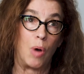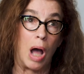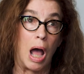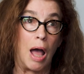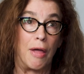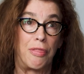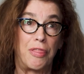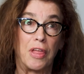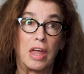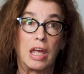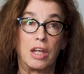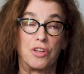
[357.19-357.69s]
I
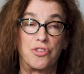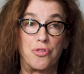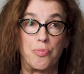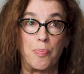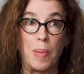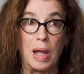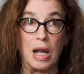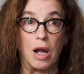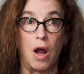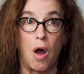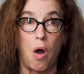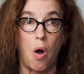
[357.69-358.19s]
think it's
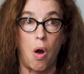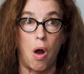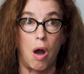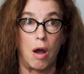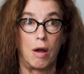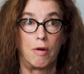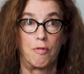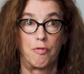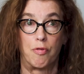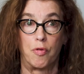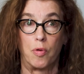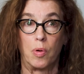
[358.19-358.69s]
been
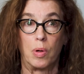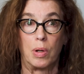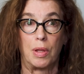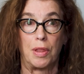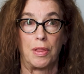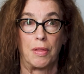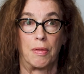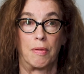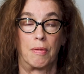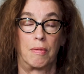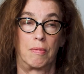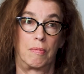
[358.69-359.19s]
hard for
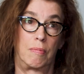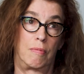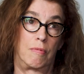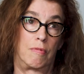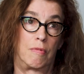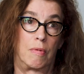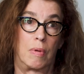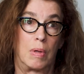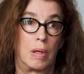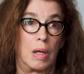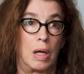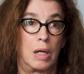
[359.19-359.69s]

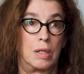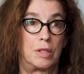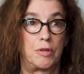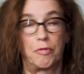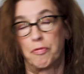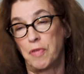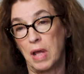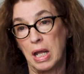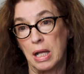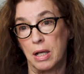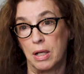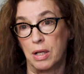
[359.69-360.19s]
a
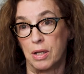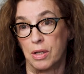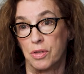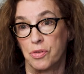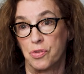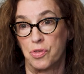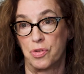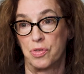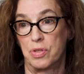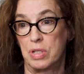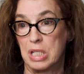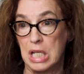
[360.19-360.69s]

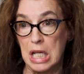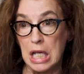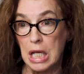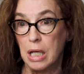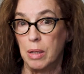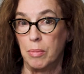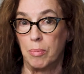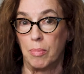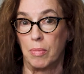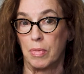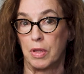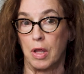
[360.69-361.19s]
defendant's
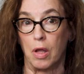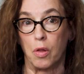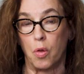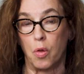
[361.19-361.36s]
team, the